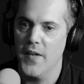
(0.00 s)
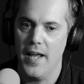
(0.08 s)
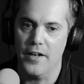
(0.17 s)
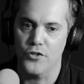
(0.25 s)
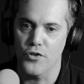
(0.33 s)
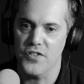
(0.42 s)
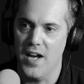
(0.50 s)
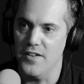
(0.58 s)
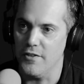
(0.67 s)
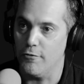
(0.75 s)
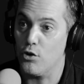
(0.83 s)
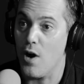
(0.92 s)

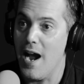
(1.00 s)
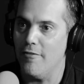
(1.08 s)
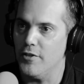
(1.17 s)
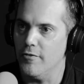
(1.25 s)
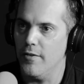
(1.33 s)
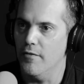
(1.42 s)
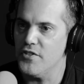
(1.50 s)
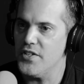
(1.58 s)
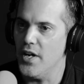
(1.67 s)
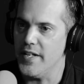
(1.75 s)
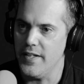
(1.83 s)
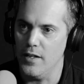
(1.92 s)
exercise of craft, of
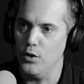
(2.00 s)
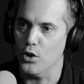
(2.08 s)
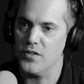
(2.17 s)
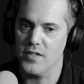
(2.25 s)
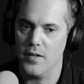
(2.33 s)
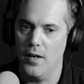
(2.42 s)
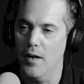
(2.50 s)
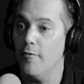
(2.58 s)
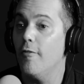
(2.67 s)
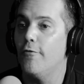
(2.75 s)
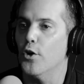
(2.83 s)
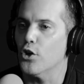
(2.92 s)
study that looks
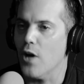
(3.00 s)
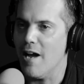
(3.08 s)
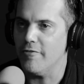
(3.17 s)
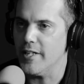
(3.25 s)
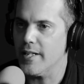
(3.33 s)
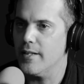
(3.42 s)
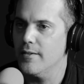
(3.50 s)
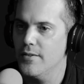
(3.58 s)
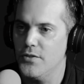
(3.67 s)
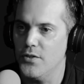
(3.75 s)
photographic.